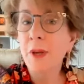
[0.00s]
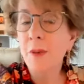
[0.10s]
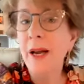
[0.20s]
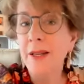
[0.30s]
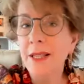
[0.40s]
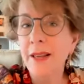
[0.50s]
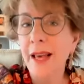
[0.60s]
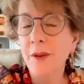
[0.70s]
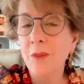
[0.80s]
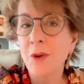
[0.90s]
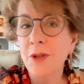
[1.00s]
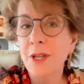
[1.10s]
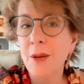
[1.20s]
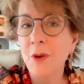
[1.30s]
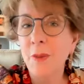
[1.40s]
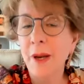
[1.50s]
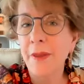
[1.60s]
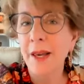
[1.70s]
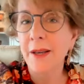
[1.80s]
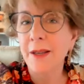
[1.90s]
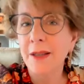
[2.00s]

me about, say that more, say more about that.